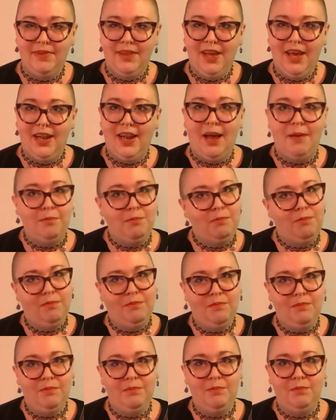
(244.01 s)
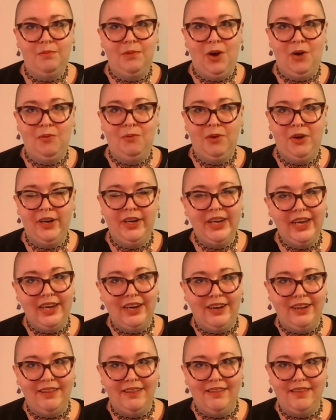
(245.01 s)
and I'm working
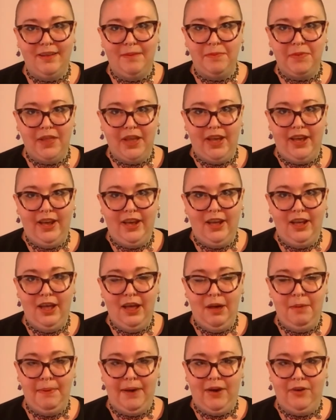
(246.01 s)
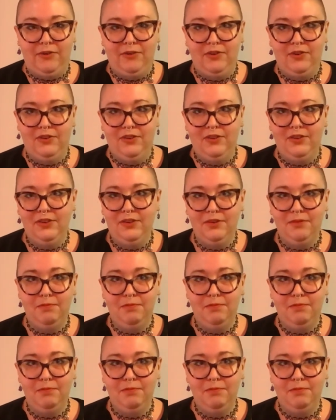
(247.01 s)
on something about